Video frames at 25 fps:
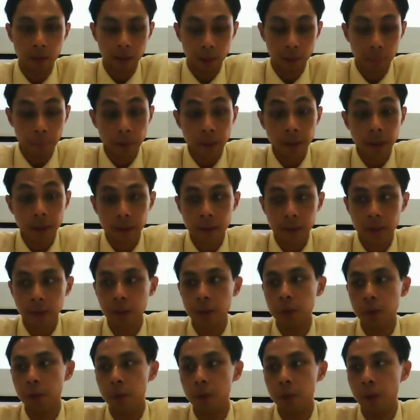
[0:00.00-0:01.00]
patient
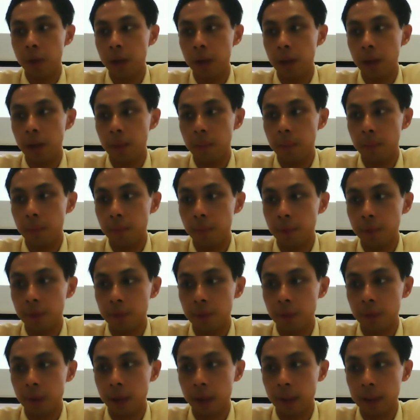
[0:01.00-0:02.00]
to
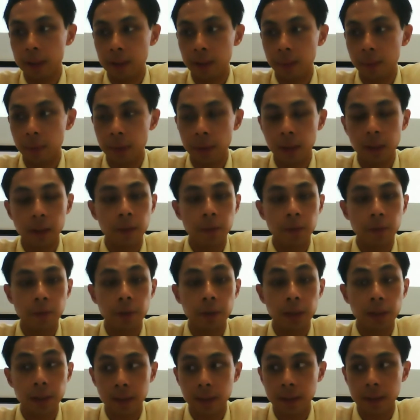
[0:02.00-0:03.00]
eczema
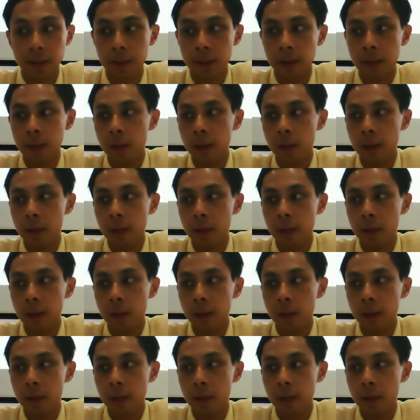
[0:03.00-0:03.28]
triggers.